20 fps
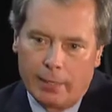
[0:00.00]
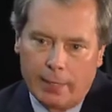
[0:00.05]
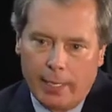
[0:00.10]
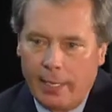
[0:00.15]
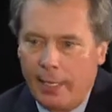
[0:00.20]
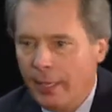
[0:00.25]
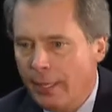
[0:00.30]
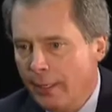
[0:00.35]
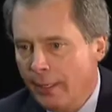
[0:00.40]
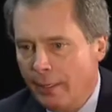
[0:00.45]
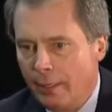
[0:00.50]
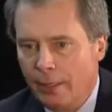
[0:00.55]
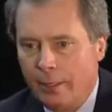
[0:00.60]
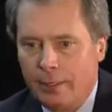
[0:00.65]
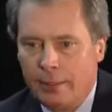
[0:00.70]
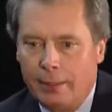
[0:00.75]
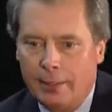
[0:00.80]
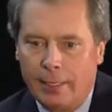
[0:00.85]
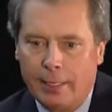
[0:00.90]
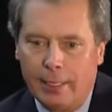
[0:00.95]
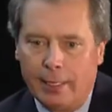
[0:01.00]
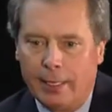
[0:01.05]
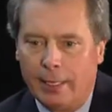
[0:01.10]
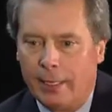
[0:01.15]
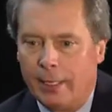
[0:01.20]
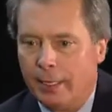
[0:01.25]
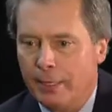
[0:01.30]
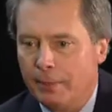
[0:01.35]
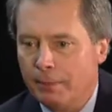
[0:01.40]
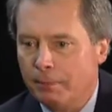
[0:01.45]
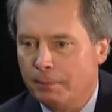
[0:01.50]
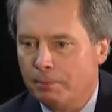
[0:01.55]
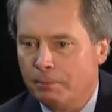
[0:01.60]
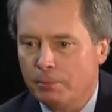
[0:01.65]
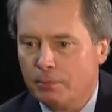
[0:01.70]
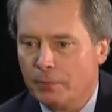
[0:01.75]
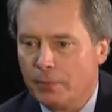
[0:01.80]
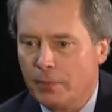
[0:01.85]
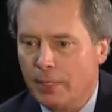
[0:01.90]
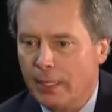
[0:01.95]
England,
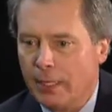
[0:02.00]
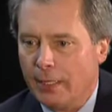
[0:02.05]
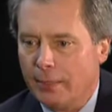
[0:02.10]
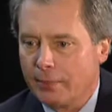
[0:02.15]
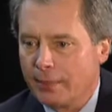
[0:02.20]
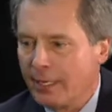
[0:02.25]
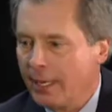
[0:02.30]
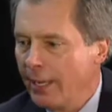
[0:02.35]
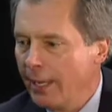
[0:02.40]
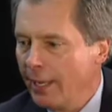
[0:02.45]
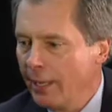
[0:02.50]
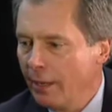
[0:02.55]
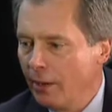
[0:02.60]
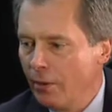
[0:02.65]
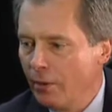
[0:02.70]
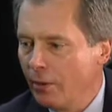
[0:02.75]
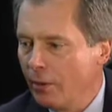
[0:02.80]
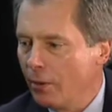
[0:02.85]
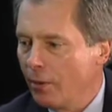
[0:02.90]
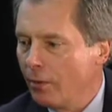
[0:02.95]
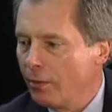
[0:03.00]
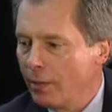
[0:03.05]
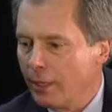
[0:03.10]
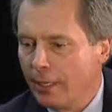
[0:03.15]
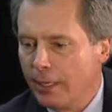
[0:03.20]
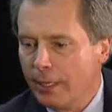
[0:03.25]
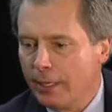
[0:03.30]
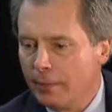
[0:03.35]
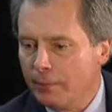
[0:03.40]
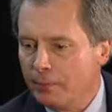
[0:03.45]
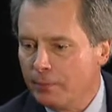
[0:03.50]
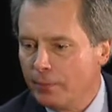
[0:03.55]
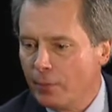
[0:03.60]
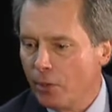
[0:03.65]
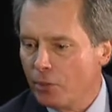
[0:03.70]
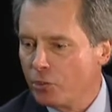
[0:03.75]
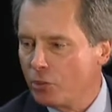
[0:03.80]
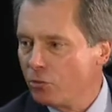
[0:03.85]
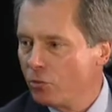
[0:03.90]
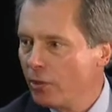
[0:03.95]
Canada,
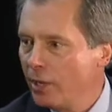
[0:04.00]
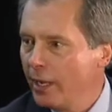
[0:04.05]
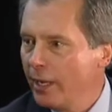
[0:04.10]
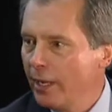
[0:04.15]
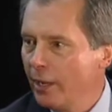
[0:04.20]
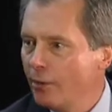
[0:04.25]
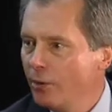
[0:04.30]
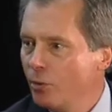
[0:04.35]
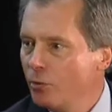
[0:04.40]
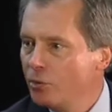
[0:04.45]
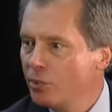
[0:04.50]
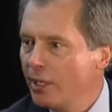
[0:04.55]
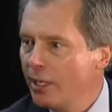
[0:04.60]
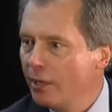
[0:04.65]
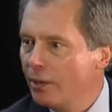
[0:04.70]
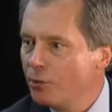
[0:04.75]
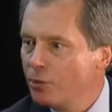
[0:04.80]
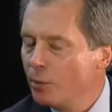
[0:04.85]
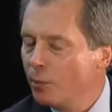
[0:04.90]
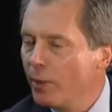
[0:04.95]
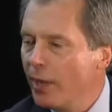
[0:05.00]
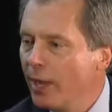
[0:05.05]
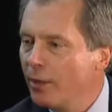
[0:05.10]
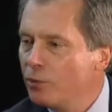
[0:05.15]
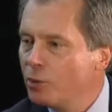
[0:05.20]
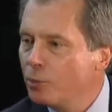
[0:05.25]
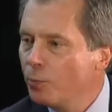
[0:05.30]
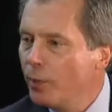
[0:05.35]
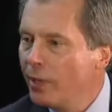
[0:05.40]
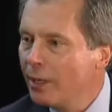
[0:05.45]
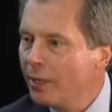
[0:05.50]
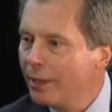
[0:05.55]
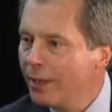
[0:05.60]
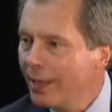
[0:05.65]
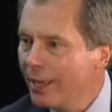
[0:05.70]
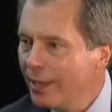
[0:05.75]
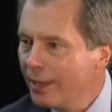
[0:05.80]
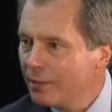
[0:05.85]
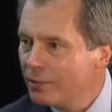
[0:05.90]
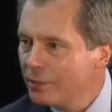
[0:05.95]
Australia, New Zealand, Japan spend
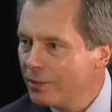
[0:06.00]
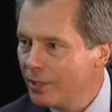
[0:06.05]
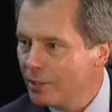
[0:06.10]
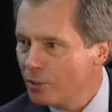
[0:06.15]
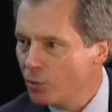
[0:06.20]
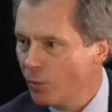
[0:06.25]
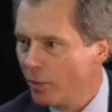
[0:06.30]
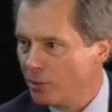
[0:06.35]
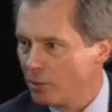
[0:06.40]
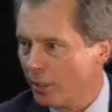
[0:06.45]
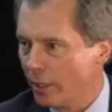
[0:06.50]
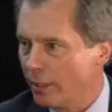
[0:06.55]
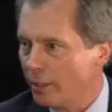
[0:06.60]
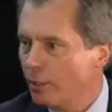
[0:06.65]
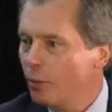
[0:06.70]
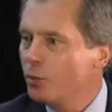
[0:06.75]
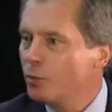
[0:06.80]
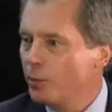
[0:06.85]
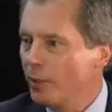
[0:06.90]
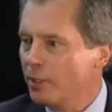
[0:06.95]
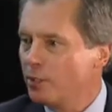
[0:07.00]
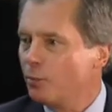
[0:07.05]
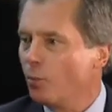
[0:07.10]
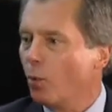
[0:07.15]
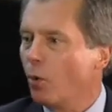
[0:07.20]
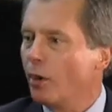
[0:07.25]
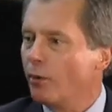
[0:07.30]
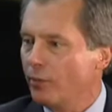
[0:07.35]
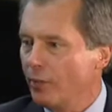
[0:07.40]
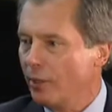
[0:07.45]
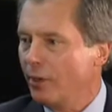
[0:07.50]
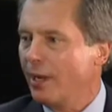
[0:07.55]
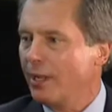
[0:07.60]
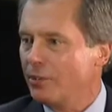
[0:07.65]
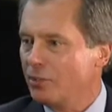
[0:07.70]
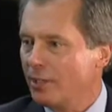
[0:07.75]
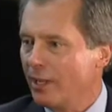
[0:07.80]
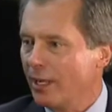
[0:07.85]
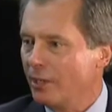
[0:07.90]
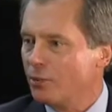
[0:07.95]
less than Switzerland. Who spends more? The
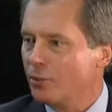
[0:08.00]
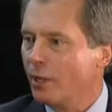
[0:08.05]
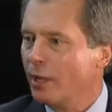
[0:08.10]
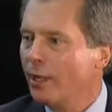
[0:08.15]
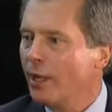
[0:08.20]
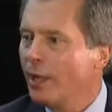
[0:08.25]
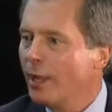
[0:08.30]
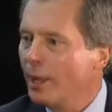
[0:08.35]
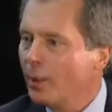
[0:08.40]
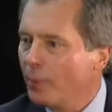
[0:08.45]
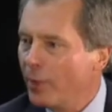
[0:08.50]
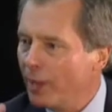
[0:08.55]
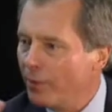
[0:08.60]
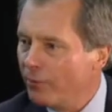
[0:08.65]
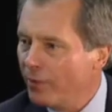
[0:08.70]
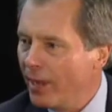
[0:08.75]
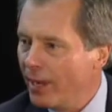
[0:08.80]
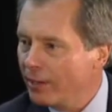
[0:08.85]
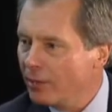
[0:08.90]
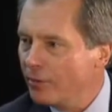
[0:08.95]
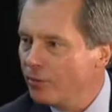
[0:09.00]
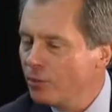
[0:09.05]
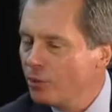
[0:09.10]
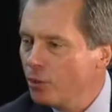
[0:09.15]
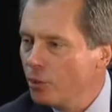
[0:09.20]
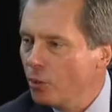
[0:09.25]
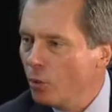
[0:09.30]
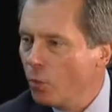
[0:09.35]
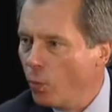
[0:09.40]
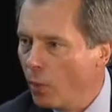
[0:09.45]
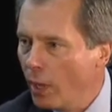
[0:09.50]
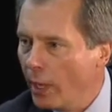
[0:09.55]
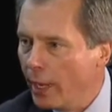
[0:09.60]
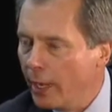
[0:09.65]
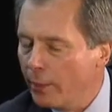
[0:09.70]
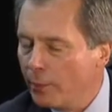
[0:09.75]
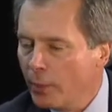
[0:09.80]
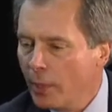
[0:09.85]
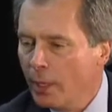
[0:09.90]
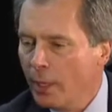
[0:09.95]
United States, by a factor of 2. Why?